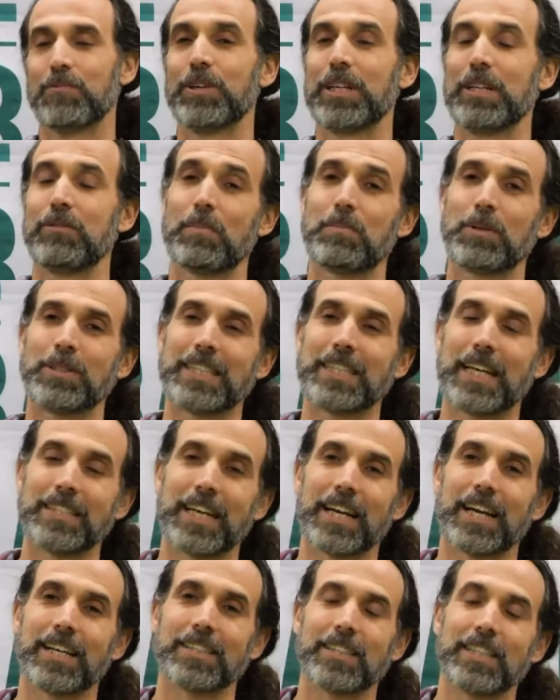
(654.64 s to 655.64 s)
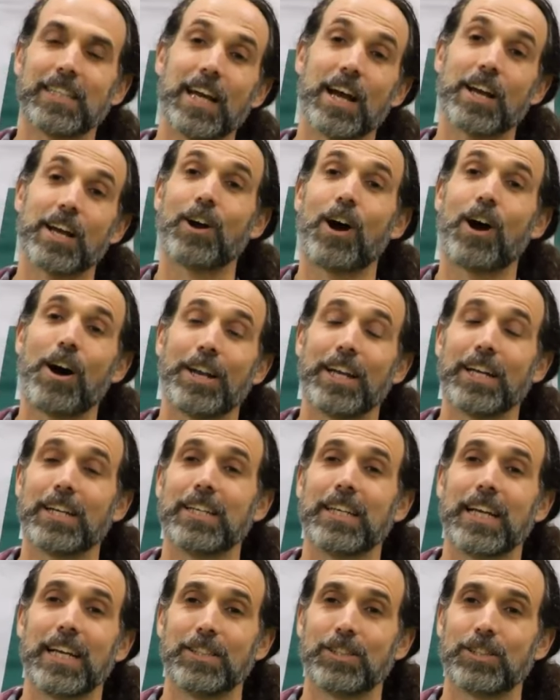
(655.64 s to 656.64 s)
represents, I guess, the
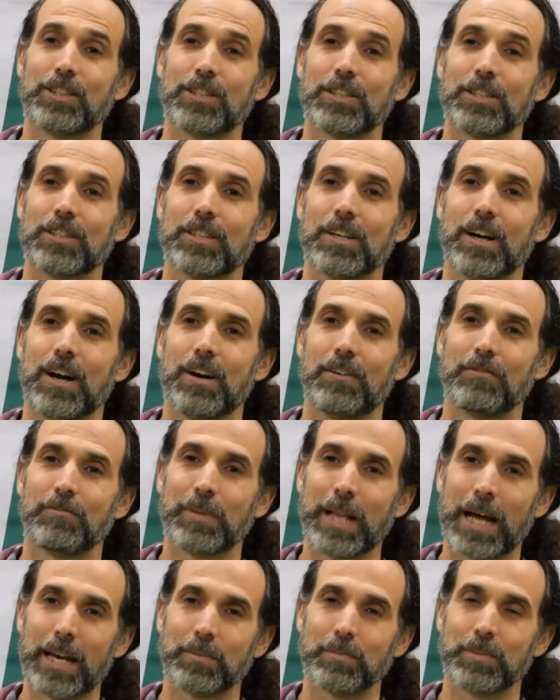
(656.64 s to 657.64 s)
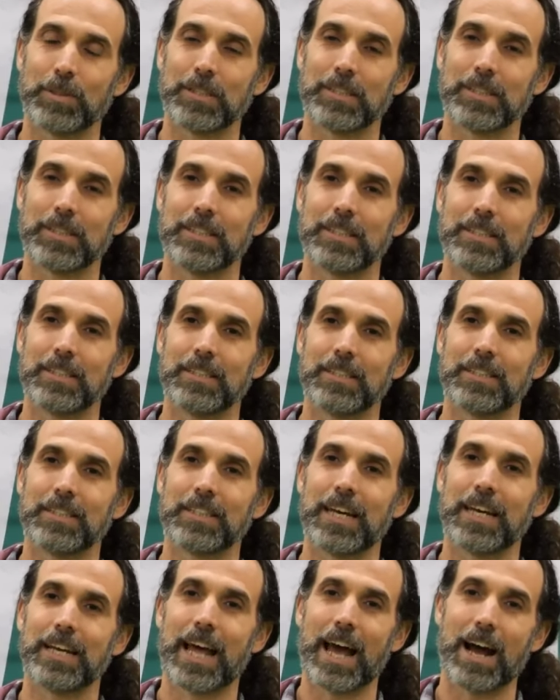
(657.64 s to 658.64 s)
iconic nature of
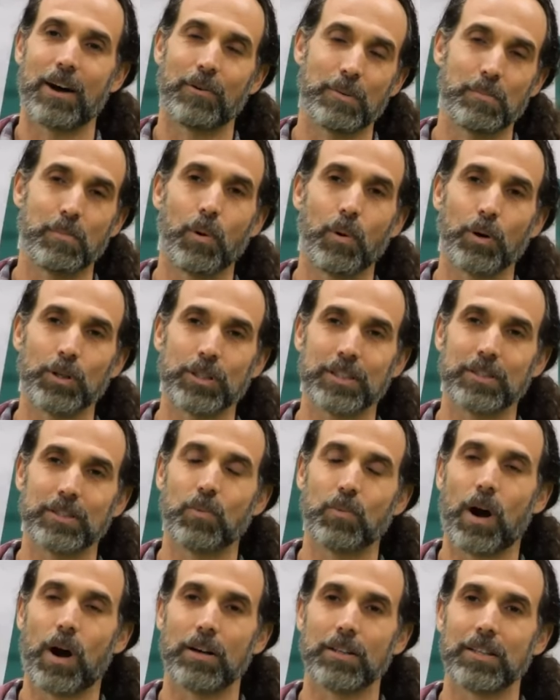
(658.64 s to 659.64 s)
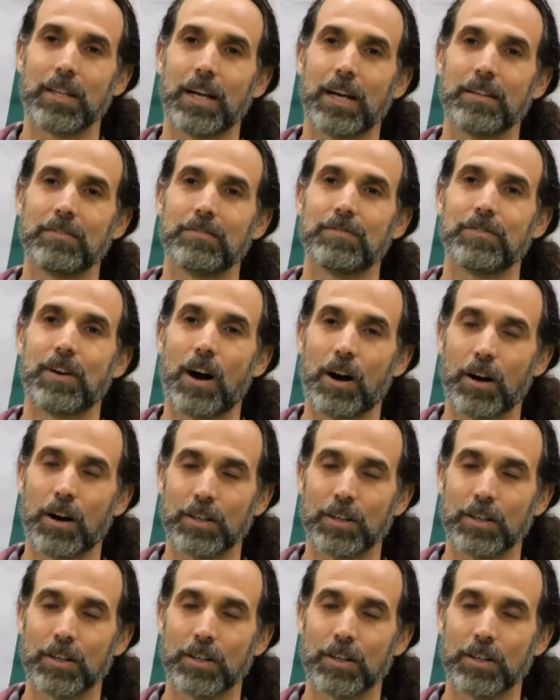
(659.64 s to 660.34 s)
platypuses and how important wildlife